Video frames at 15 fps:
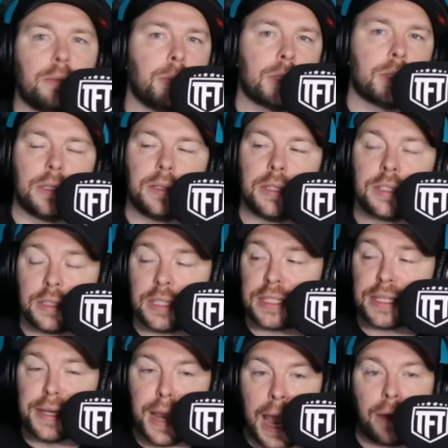missing. This this
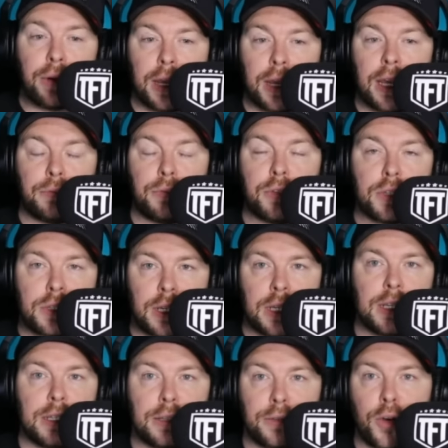narrative that
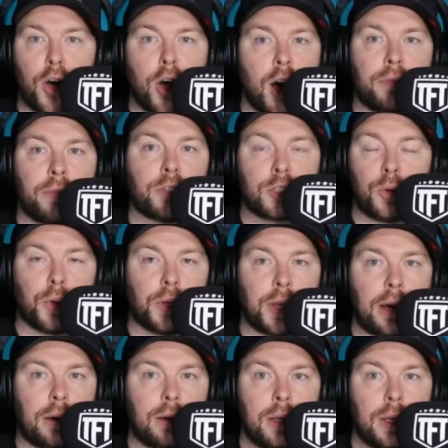City got half a squad
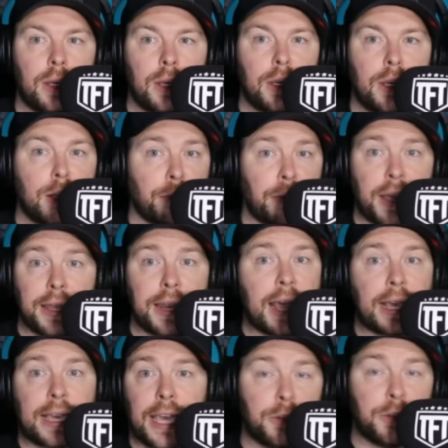out. Yeah, you know, they had
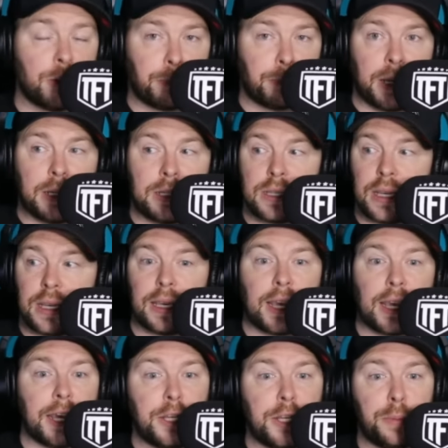Ake on the bench. They had
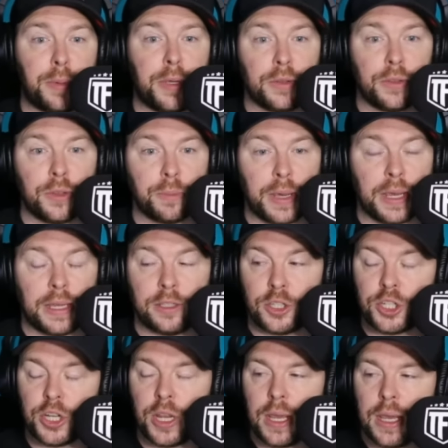KDB on the
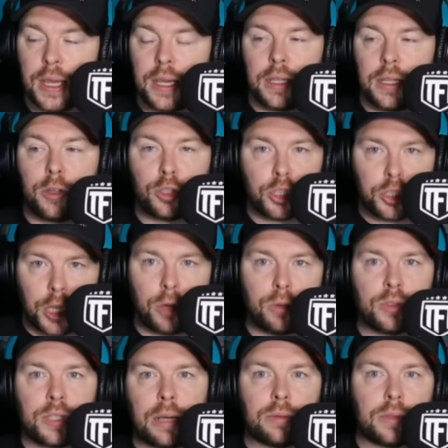bench. They've got
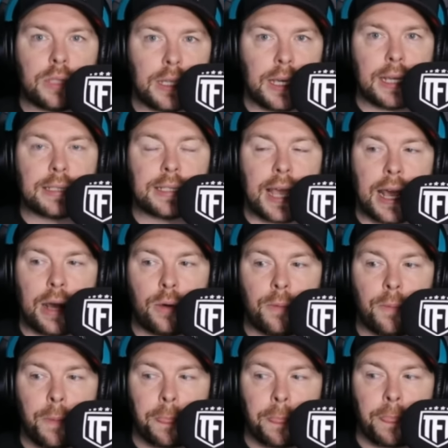Stones out, Dias out,
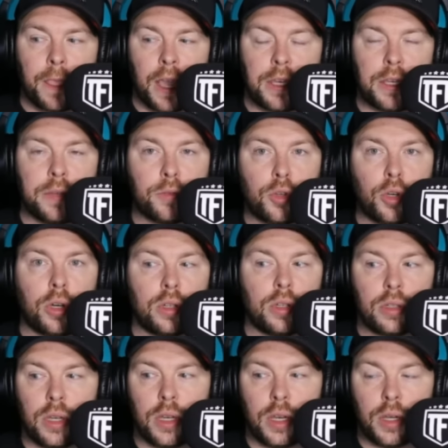and you've got
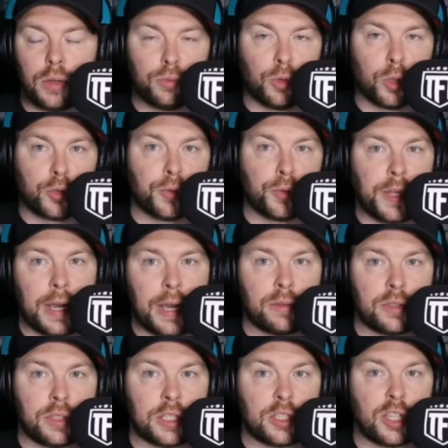uh, Rodri out
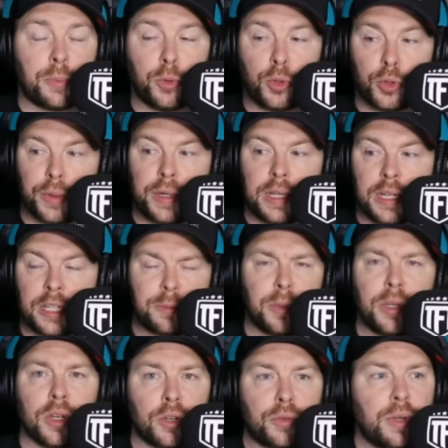as an example, Grealish. But
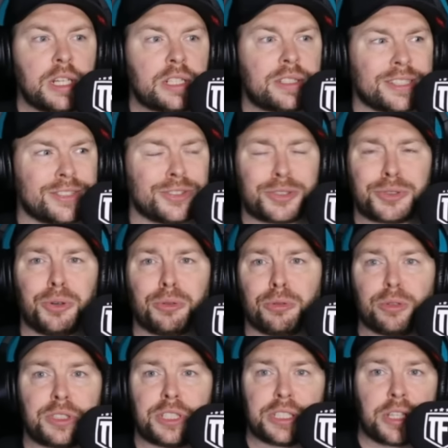look, Grealish doesn't score or
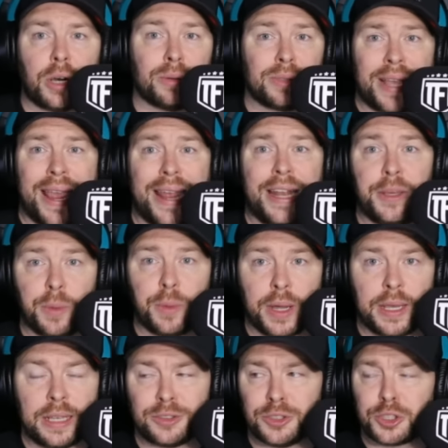assist goals anyway.
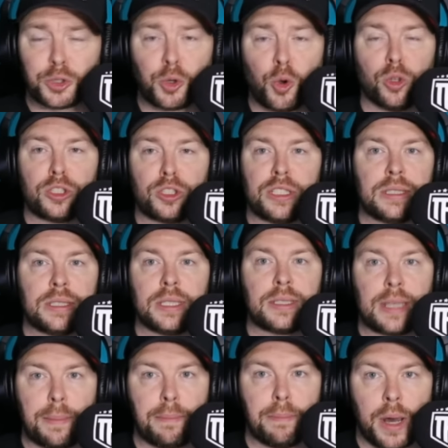He hasn't scored since
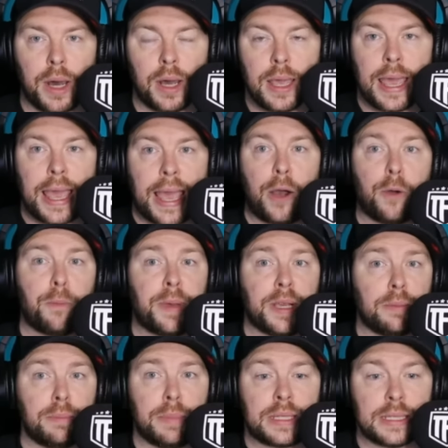December. How big
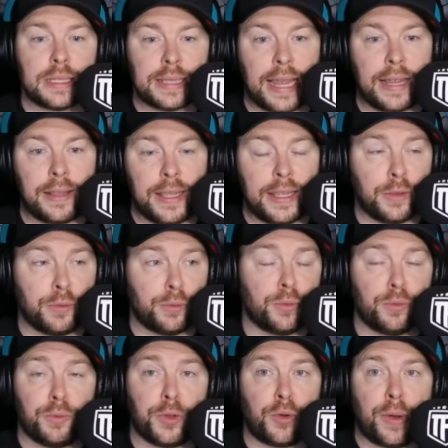a miss is that in, in the,
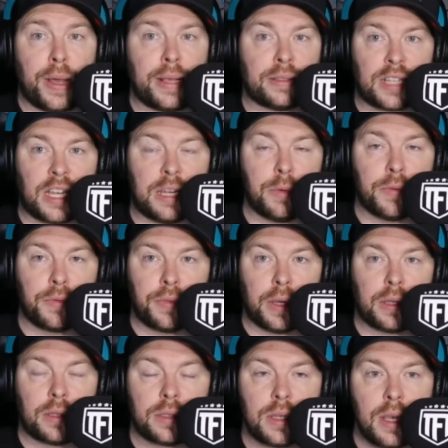the grand scheme of
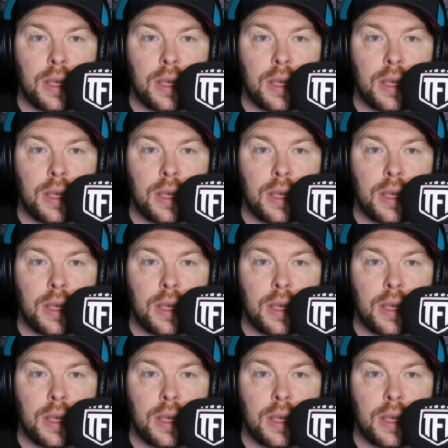things?